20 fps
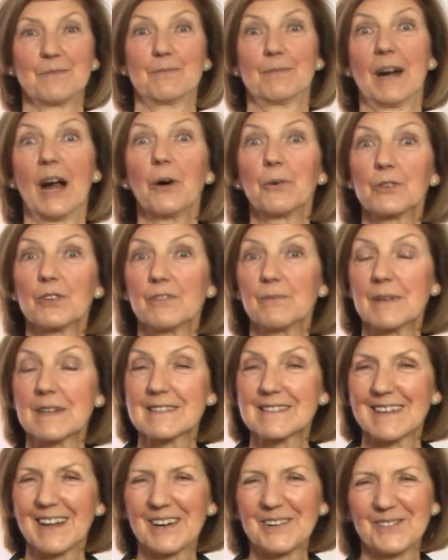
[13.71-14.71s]
proud of
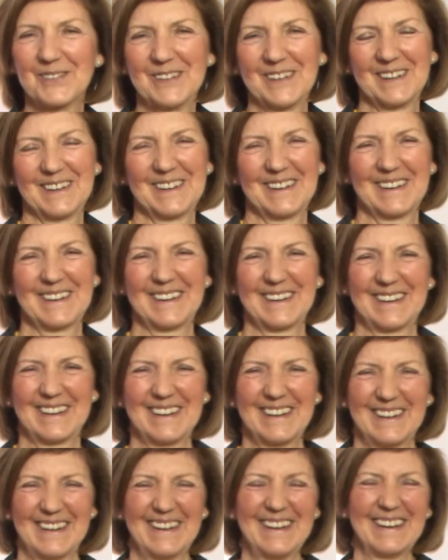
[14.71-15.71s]
myself.
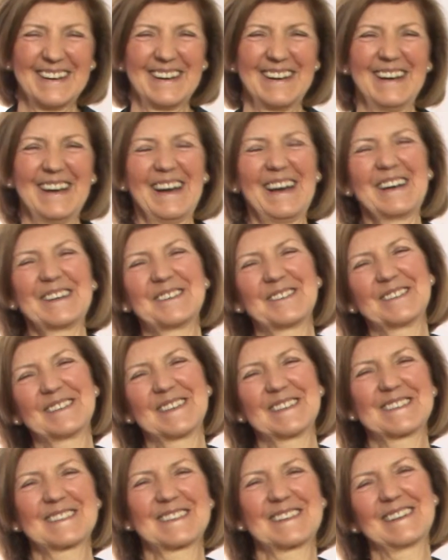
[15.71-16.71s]
I don't
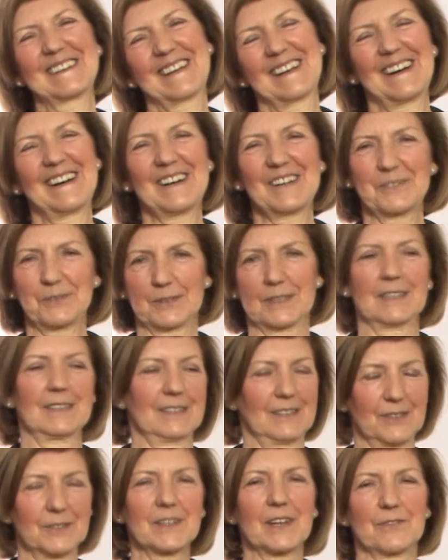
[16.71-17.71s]
want to say, yeah, I want to
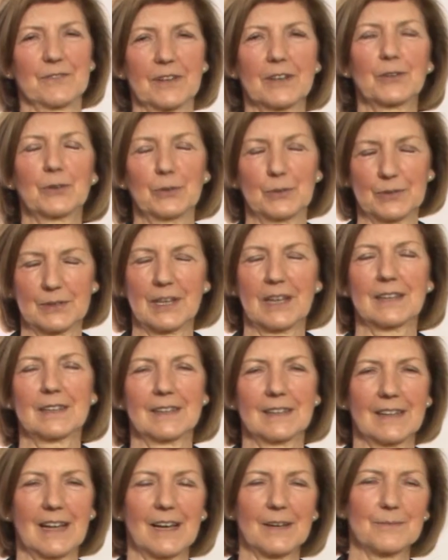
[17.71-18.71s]
I wanna feel good,
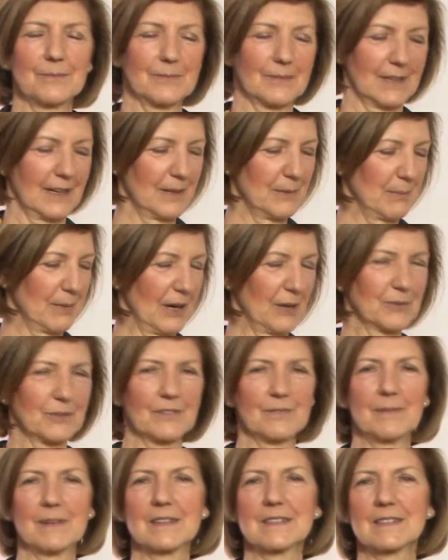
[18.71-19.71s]
and I'm really proud
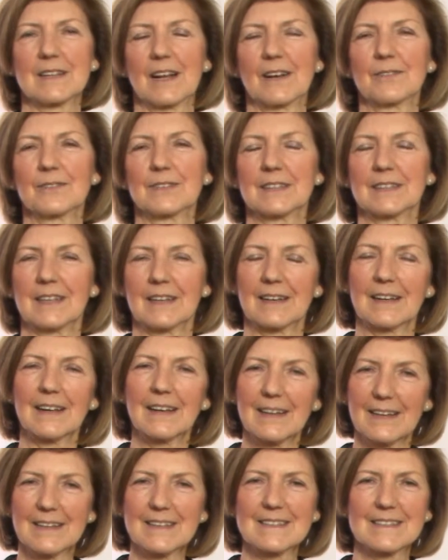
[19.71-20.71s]
of myself that I
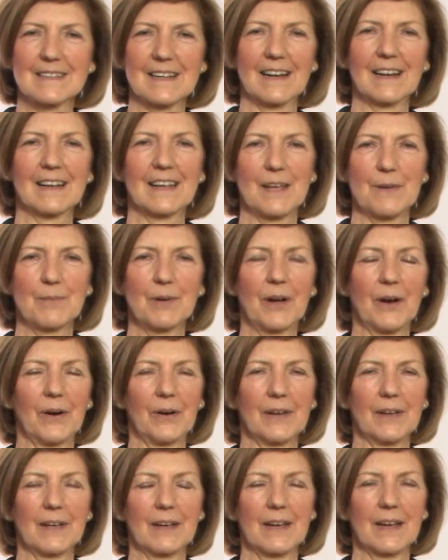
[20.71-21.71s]
still keep
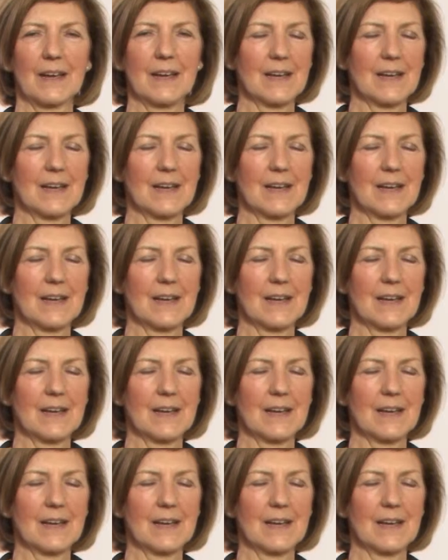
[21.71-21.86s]
going.